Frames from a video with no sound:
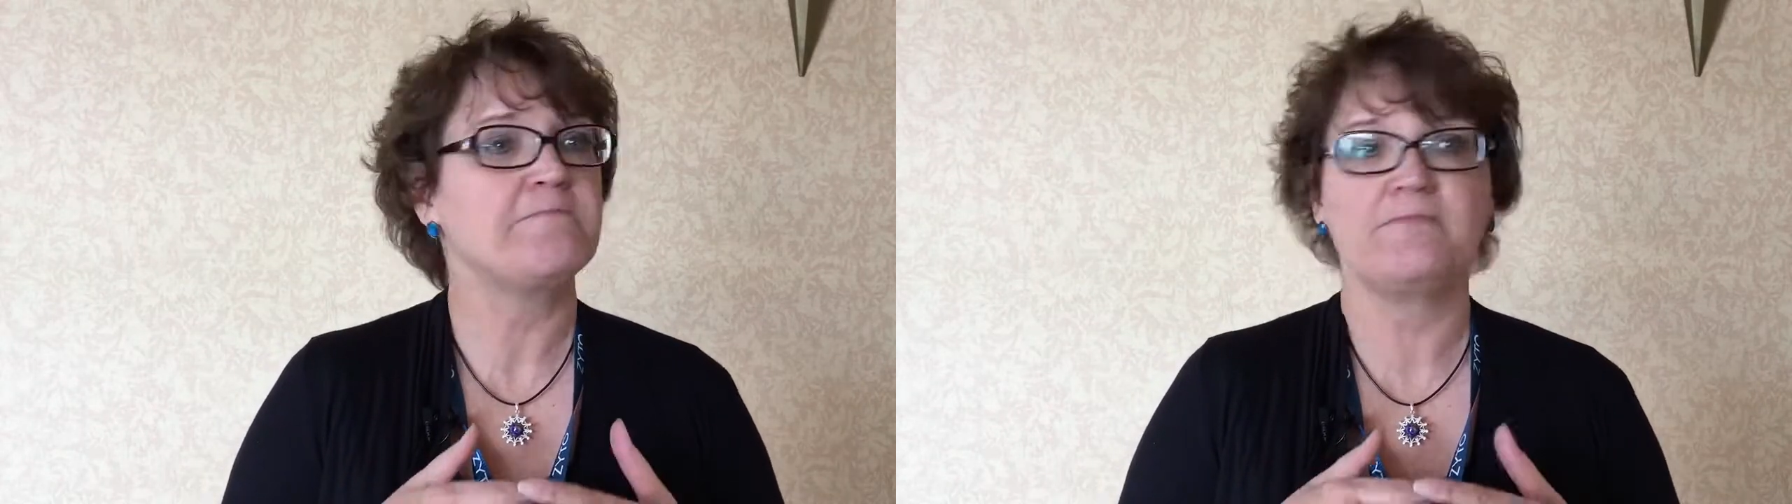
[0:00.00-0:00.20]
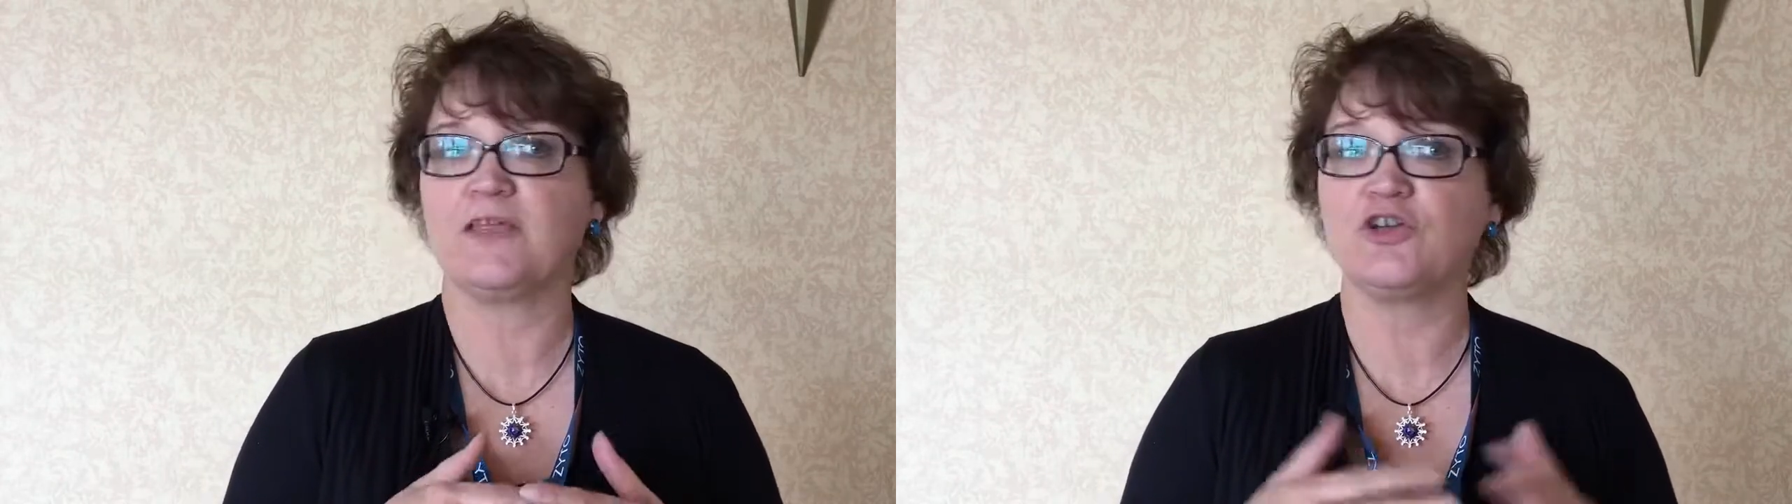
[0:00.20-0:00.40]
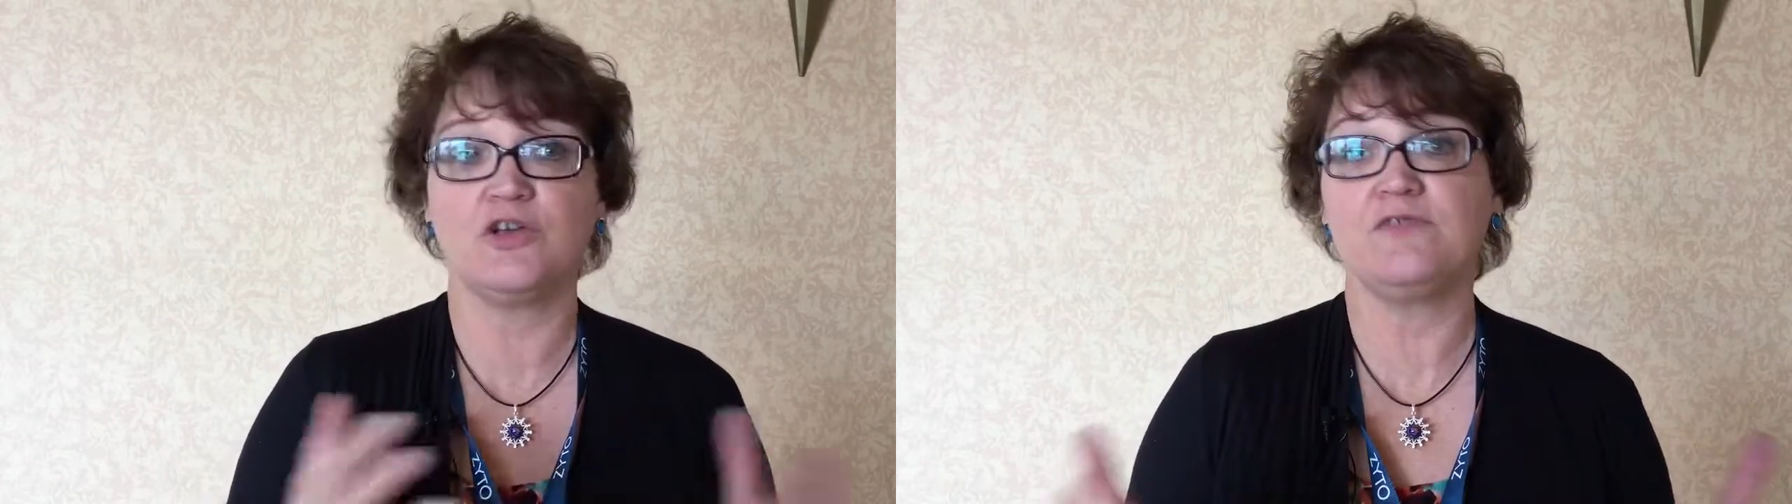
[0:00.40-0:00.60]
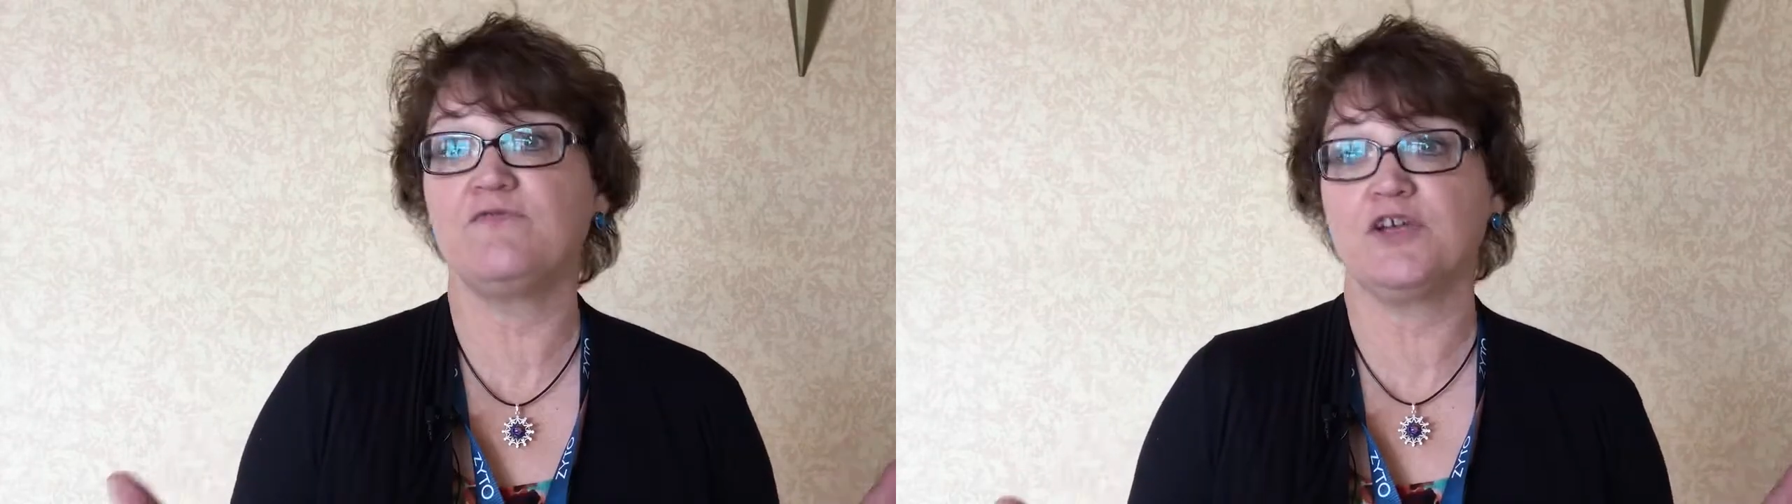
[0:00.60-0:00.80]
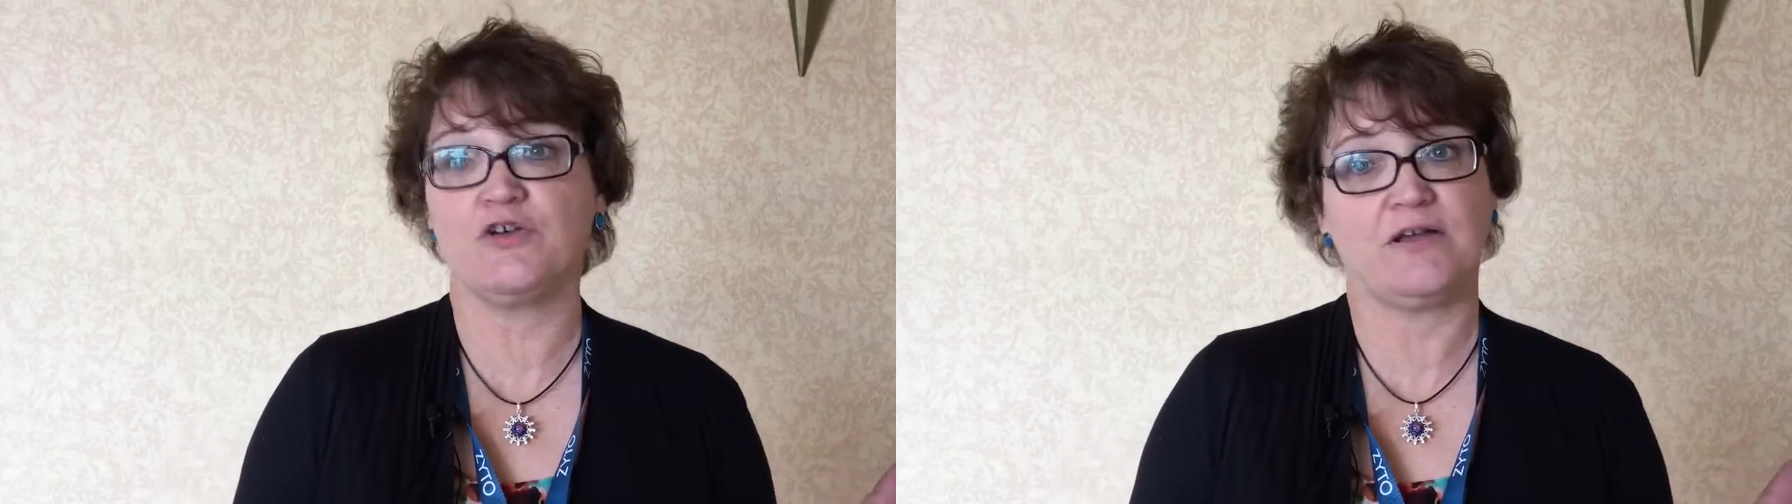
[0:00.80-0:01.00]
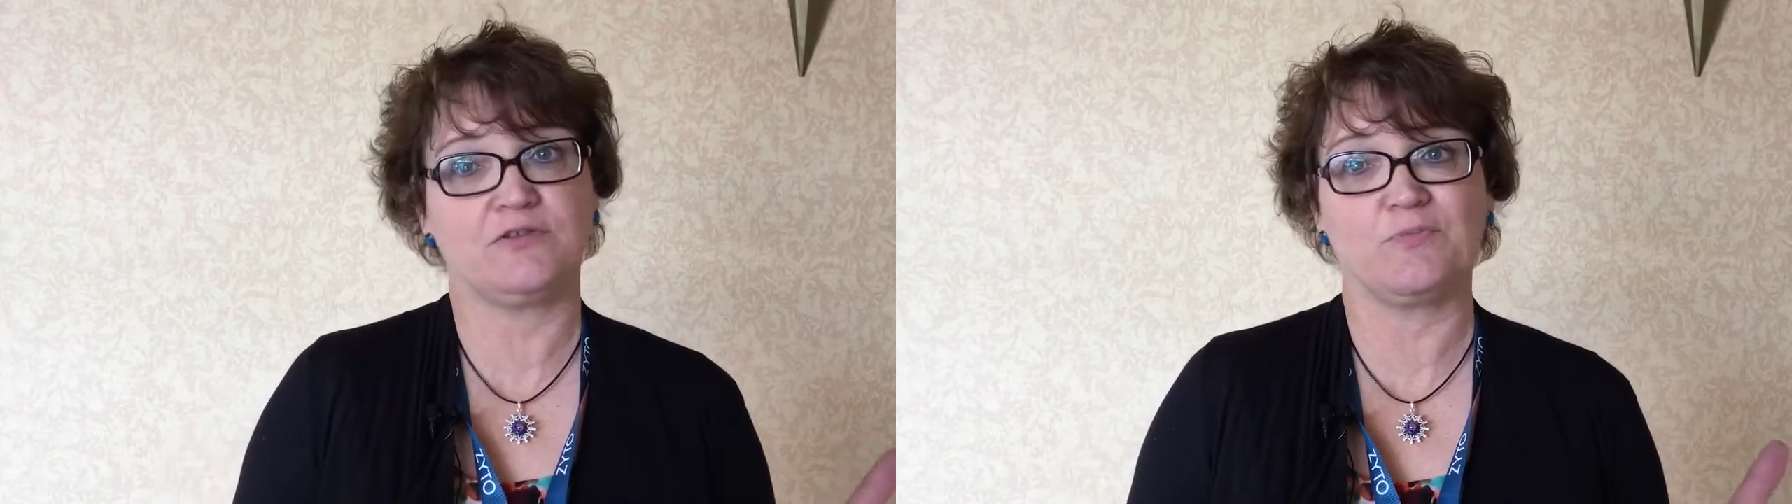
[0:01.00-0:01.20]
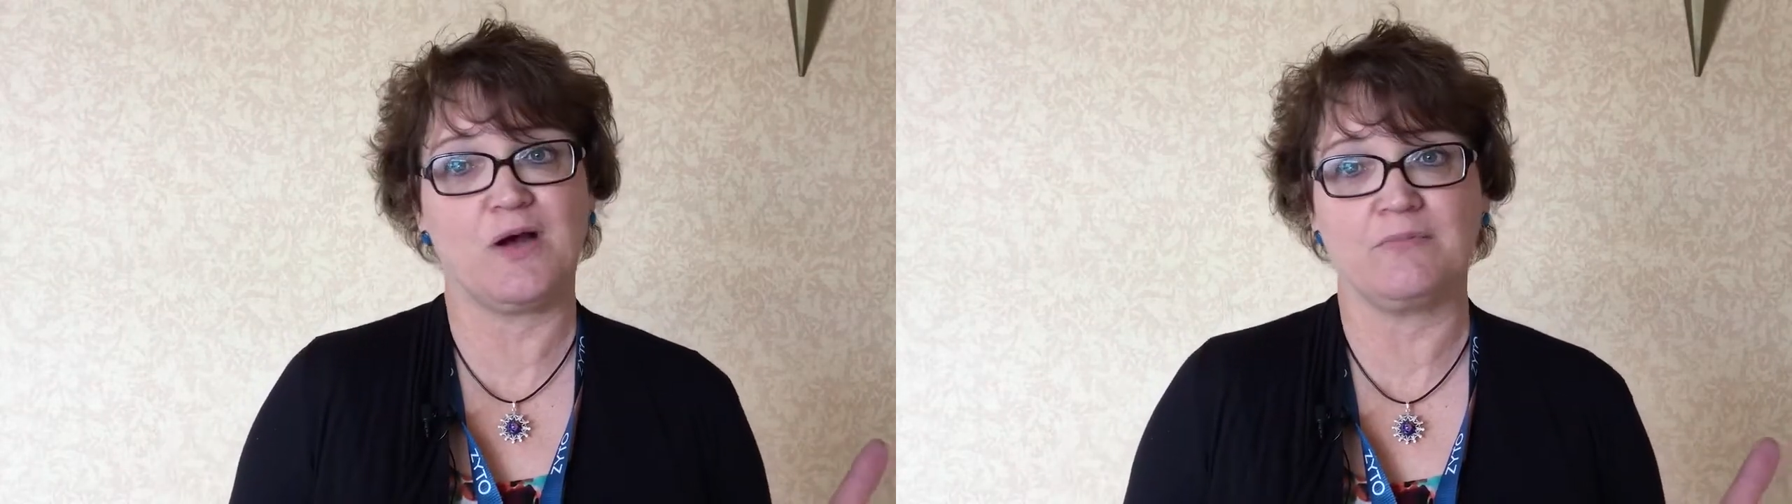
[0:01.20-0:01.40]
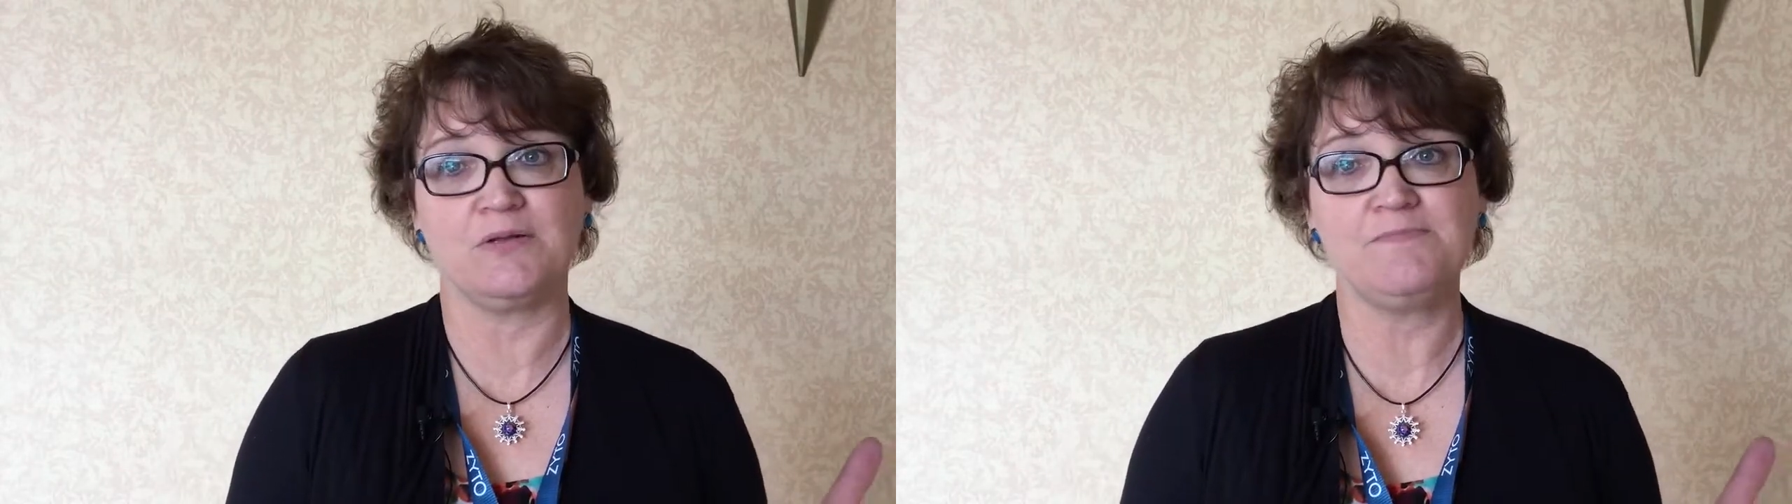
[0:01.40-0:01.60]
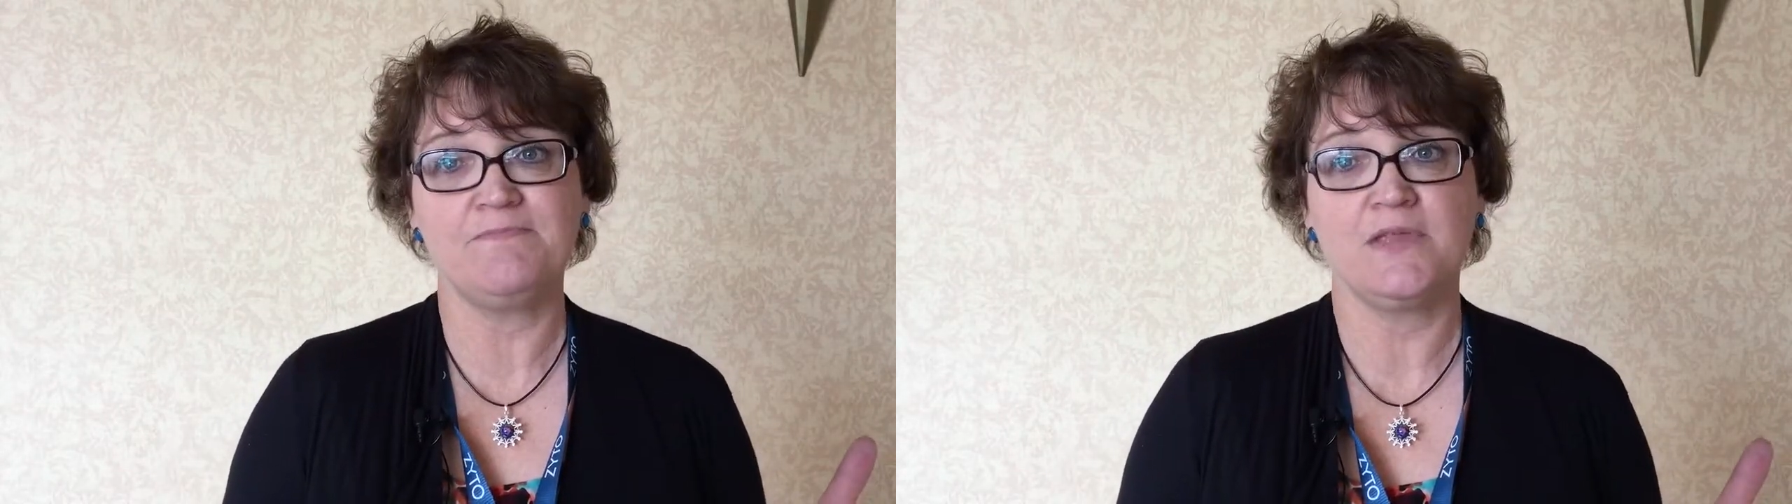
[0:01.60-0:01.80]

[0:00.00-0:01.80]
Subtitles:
They couldn't figure out the problem.